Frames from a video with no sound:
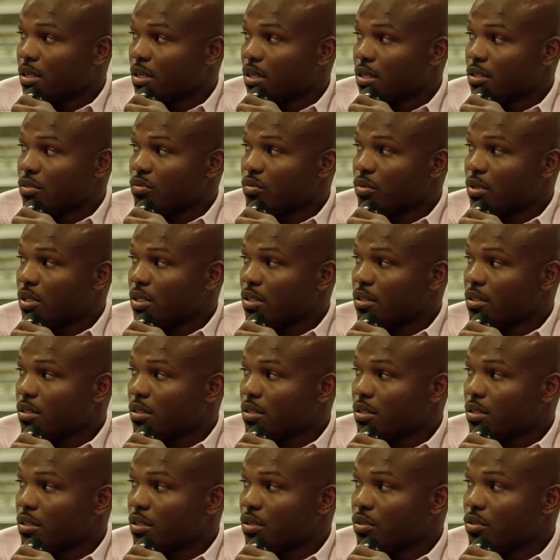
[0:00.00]
is what
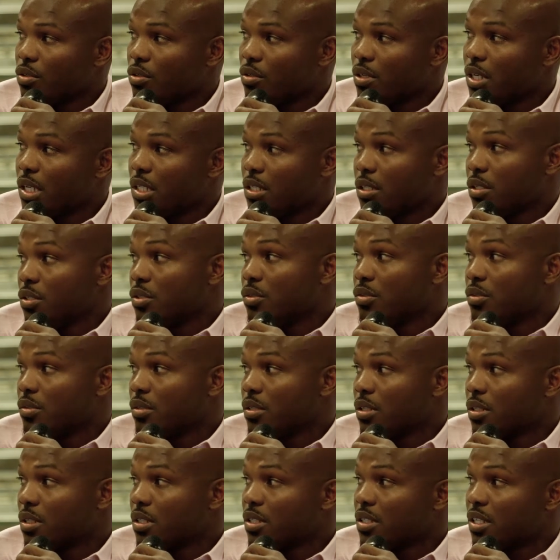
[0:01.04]
you know you need to do
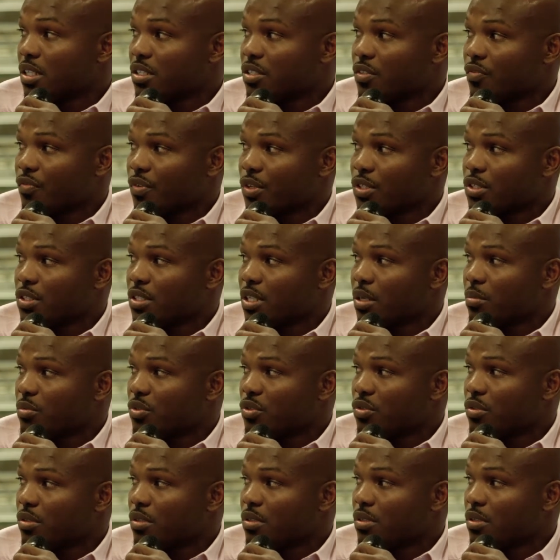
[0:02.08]
i think that's the first step
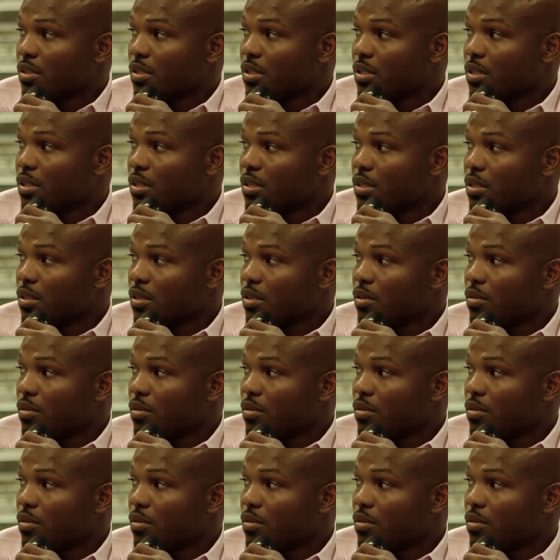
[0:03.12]
to it you okay.